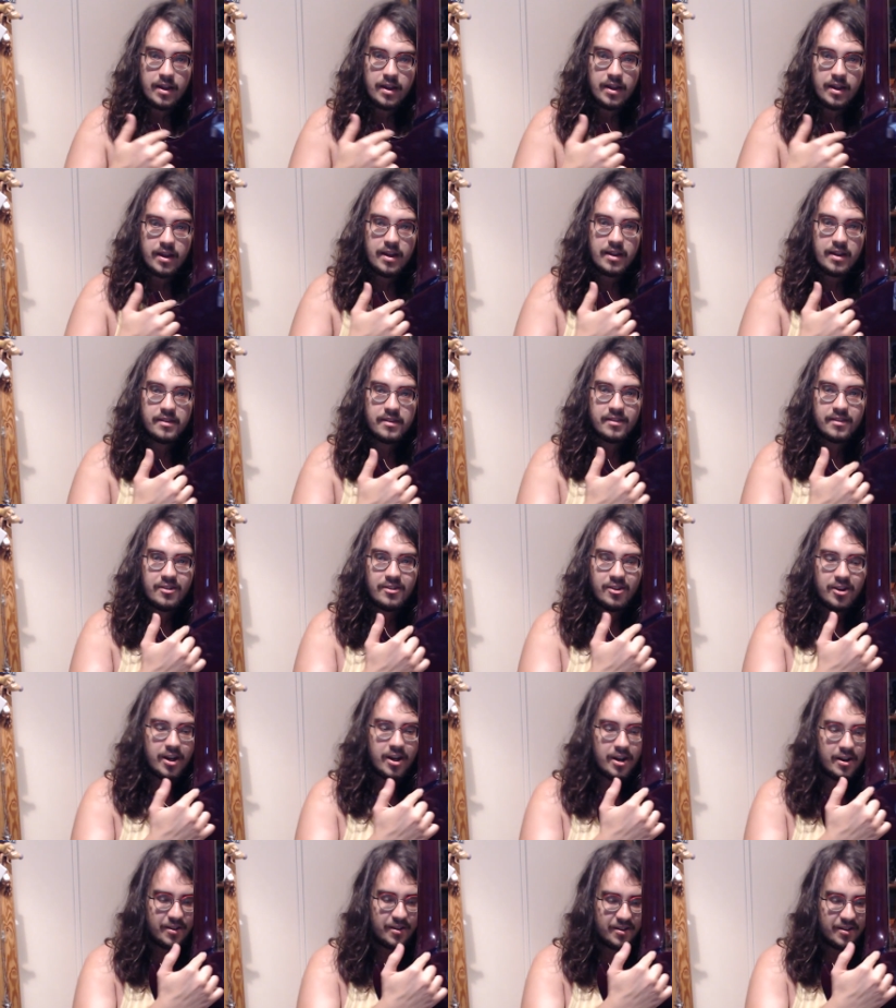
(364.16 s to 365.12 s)
it's
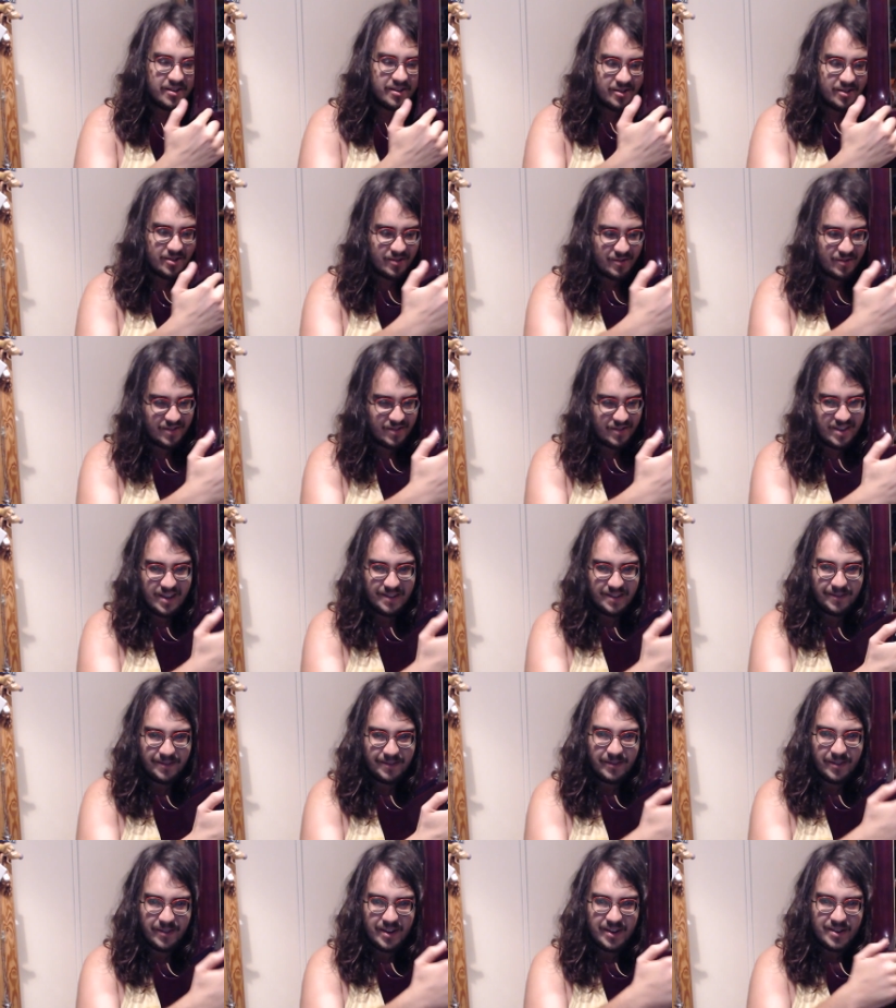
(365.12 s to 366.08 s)
got a sort of
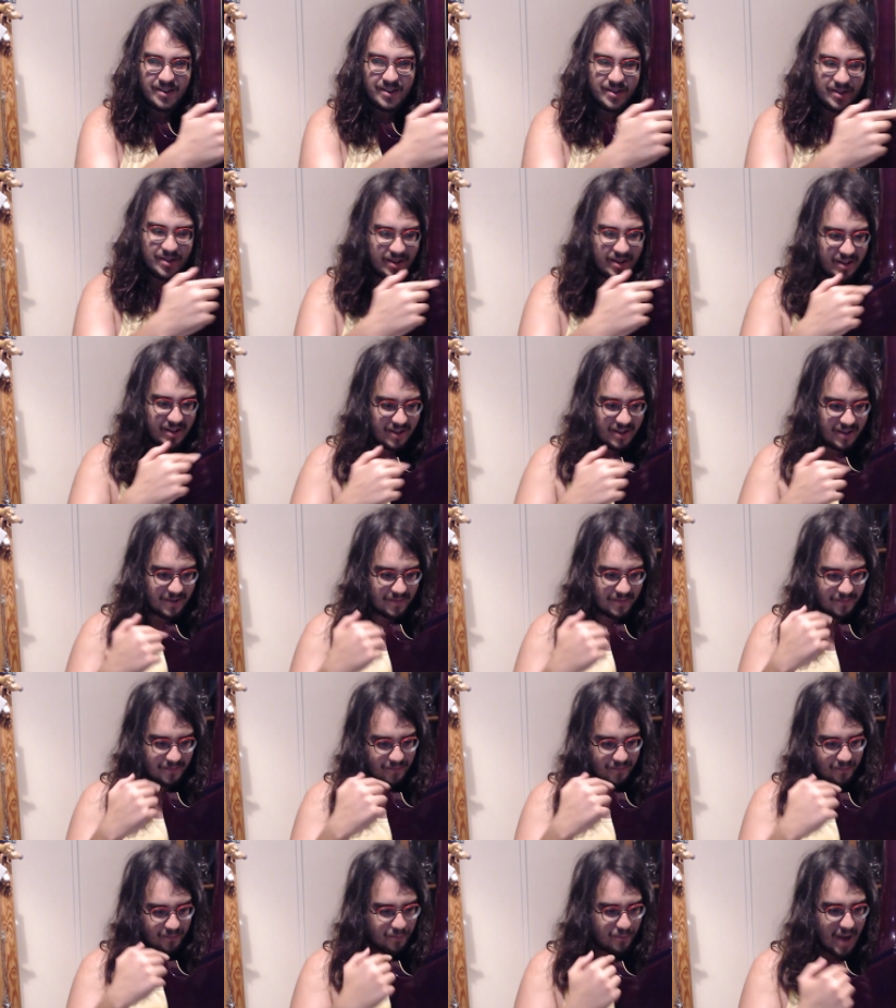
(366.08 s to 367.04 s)
different
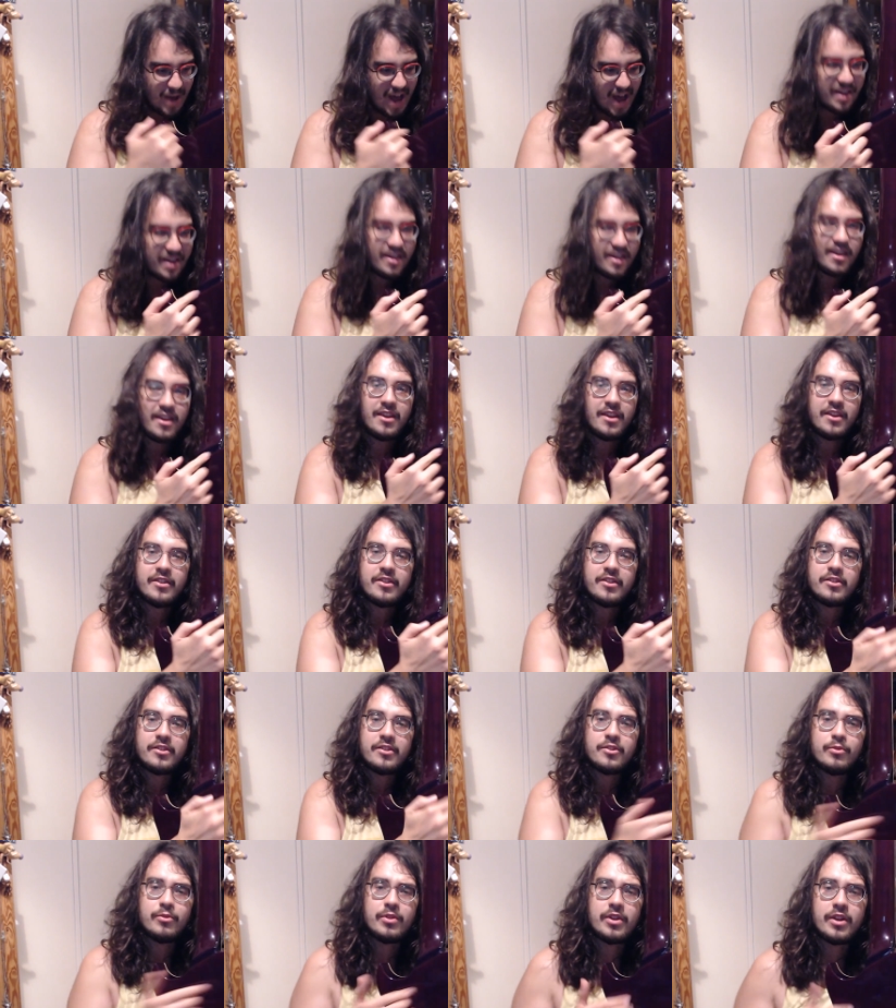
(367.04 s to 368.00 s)
back here
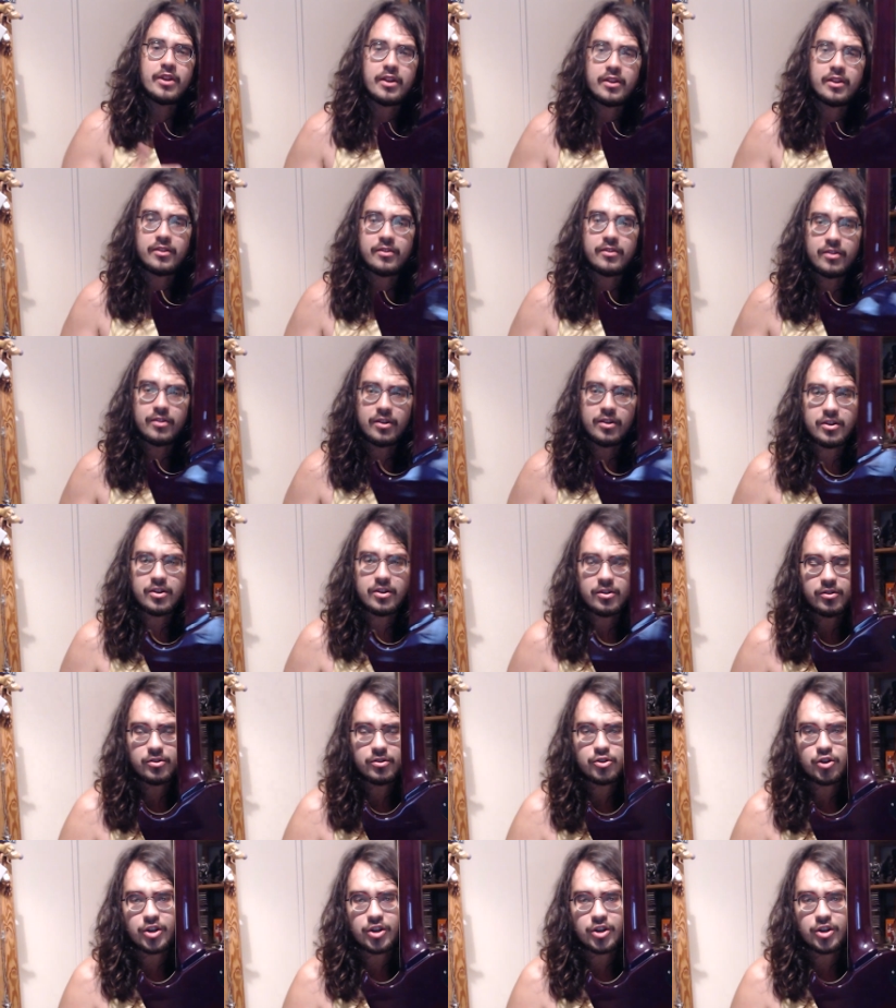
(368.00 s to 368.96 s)
to a
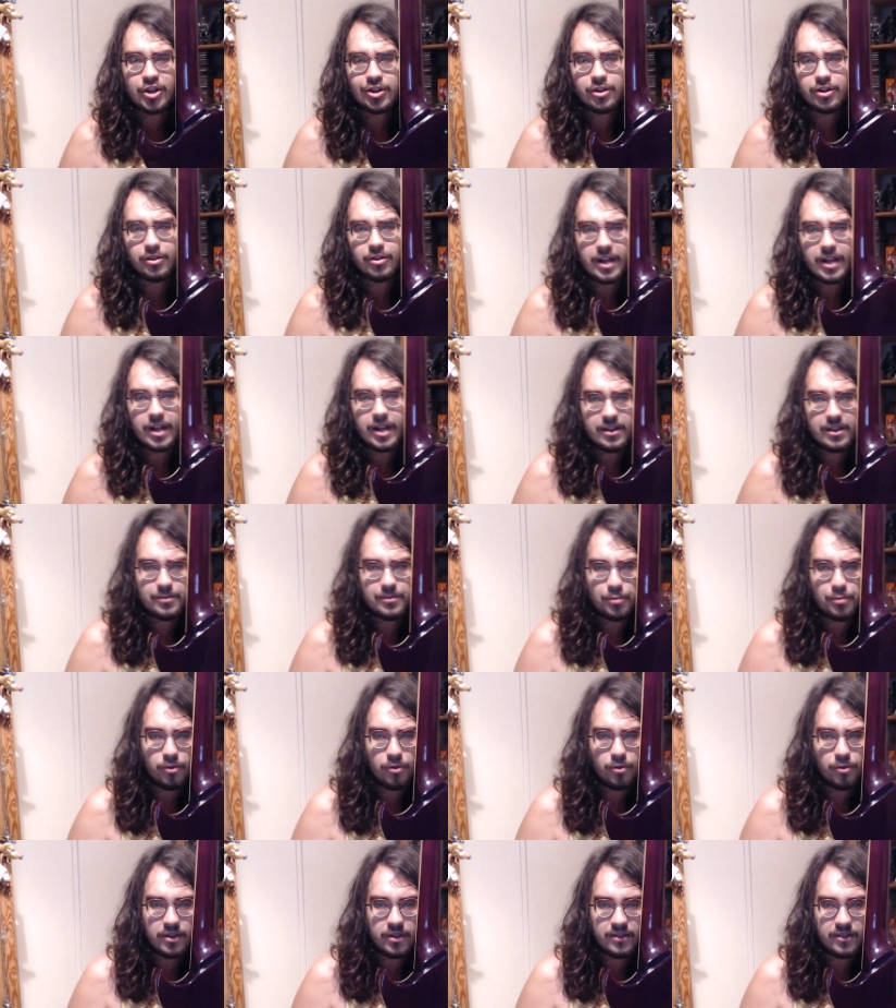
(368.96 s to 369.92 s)
traditional Les
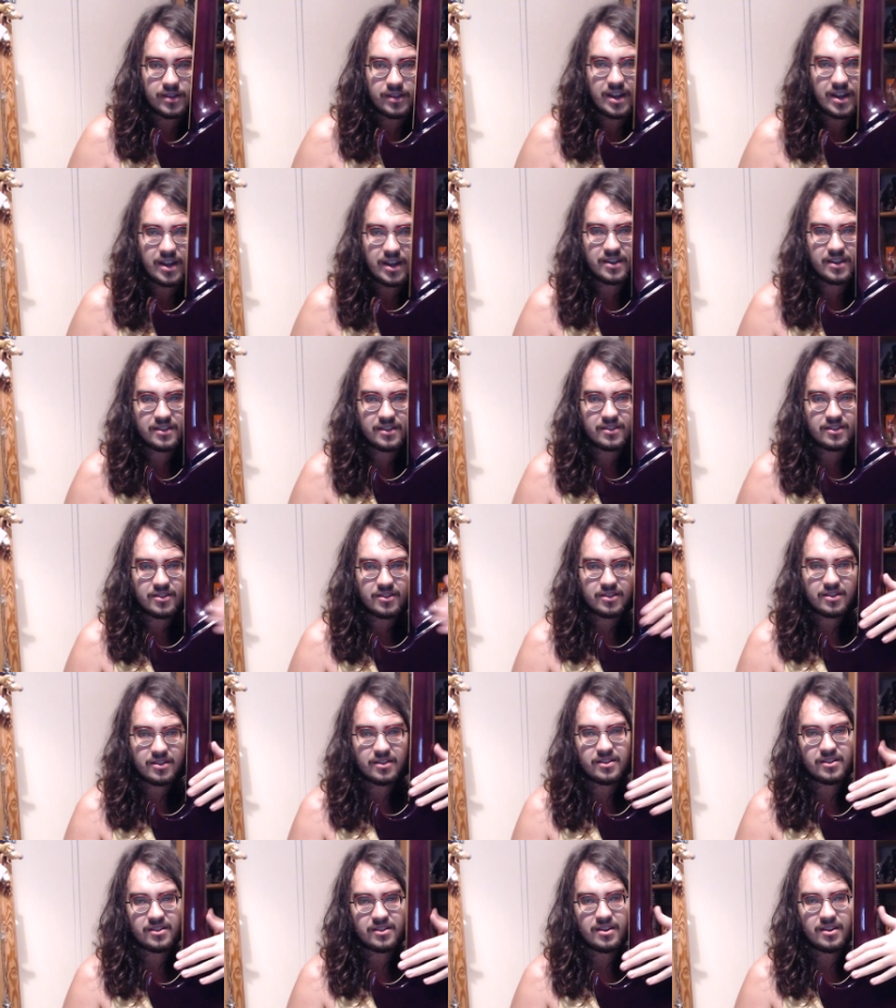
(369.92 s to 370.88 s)
Paul design. It's got
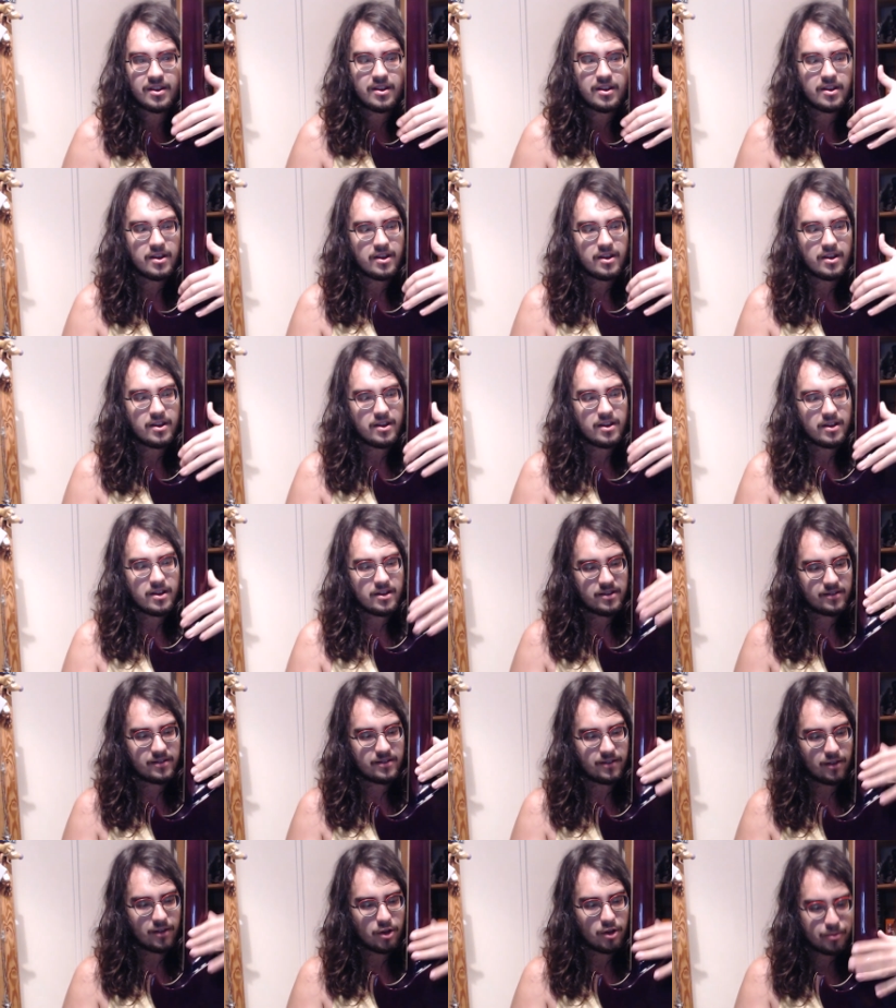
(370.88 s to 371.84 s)
this
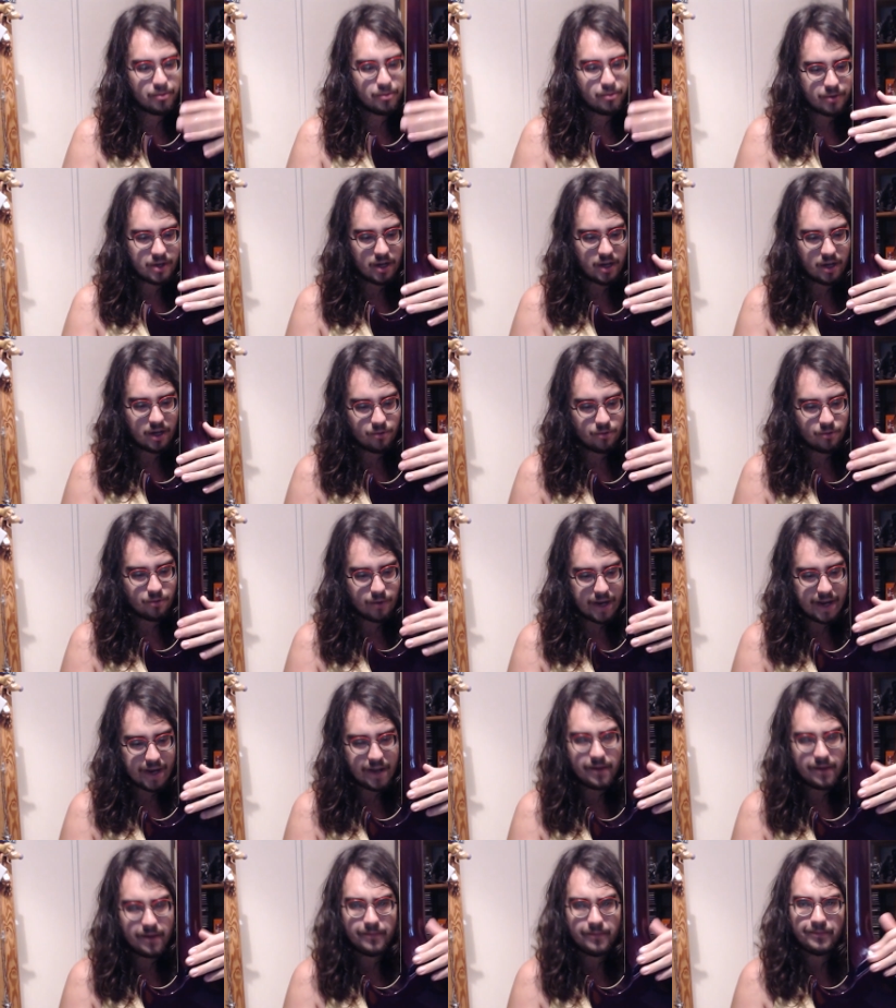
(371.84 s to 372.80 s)
sloped
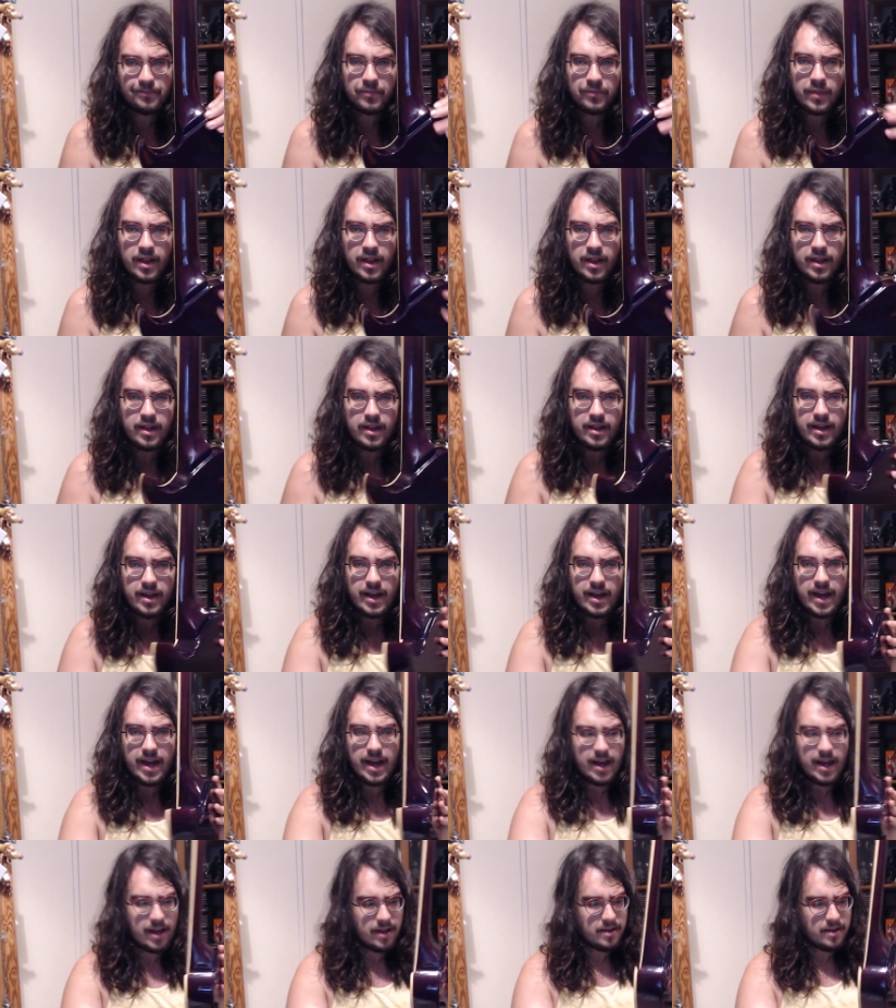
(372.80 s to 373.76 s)
cutaway,
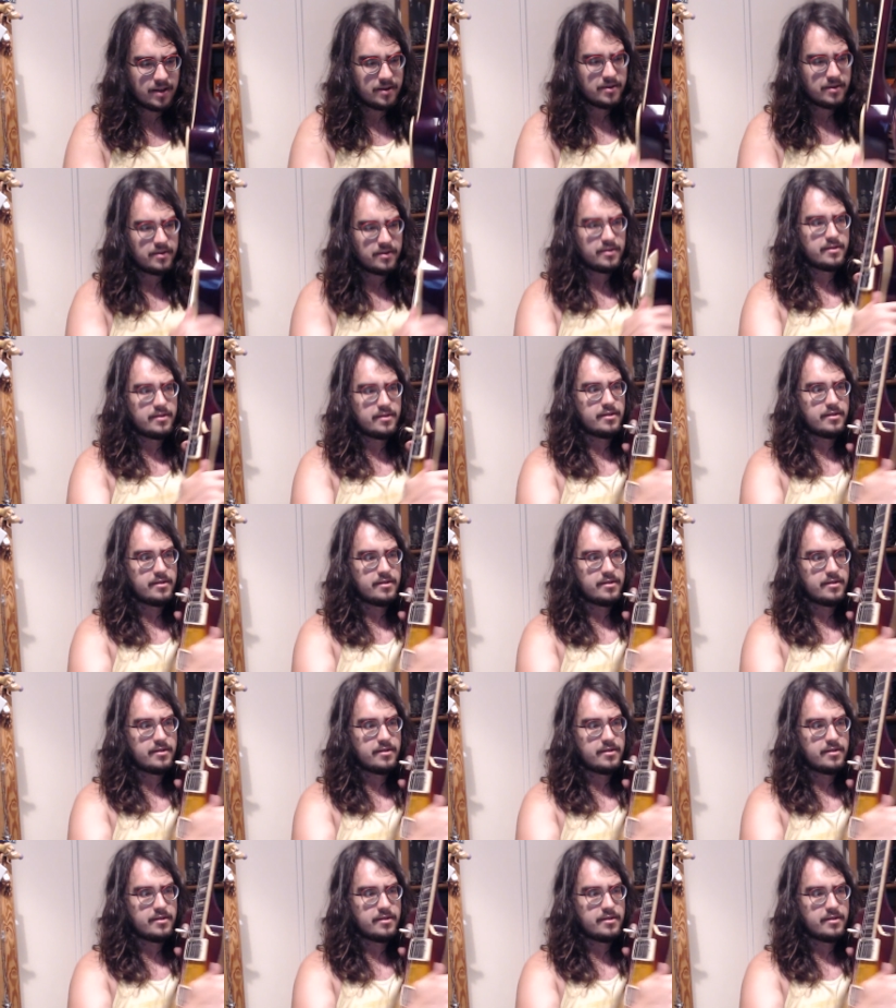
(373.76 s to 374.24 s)
and